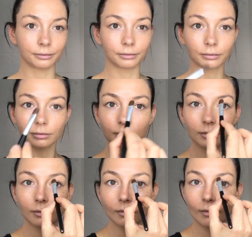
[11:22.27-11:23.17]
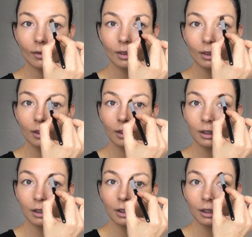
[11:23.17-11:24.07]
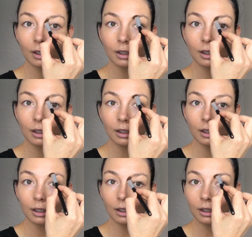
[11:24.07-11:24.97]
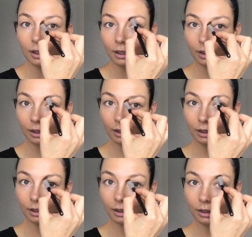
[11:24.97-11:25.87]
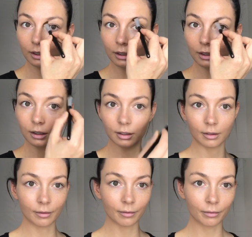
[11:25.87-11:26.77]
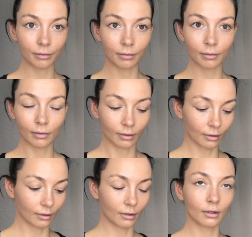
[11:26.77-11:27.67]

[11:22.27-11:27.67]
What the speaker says: (silence)